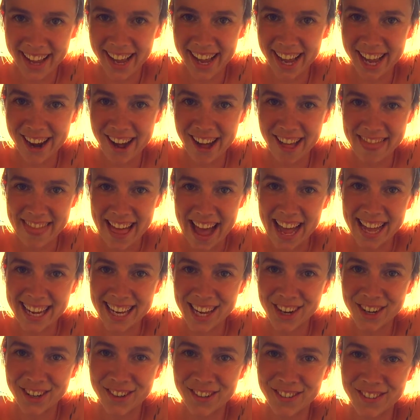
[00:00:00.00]
And on that
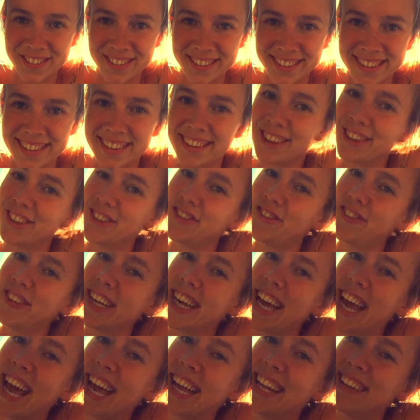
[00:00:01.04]
note, don't
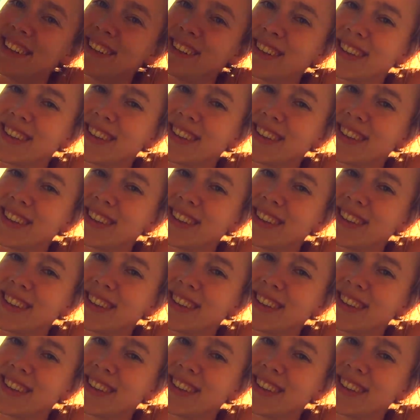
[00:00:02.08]
forget,